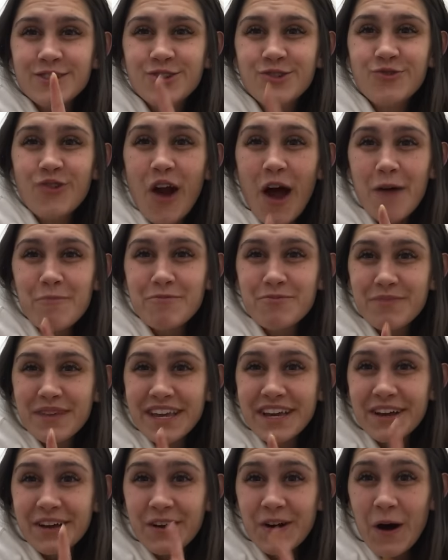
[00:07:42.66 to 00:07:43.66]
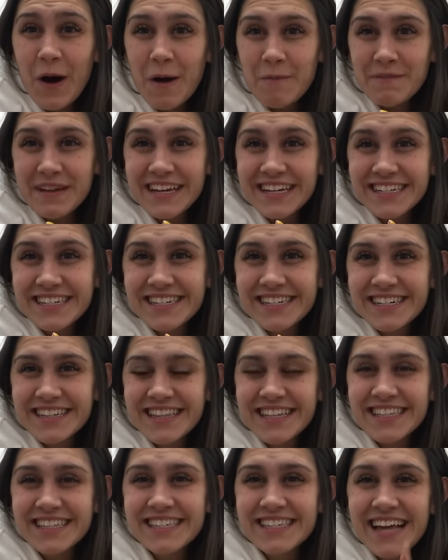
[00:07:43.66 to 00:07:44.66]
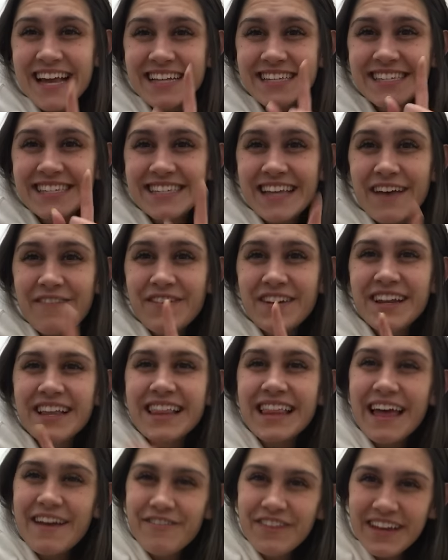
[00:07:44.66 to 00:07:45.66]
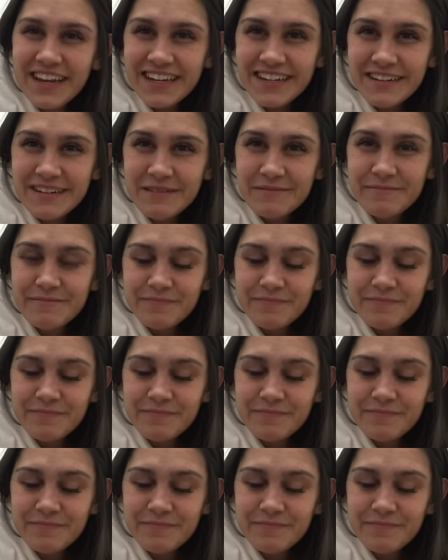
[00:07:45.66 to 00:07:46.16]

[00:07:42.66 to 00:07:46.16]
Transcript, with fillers: drop me a comment that says 7-Eleven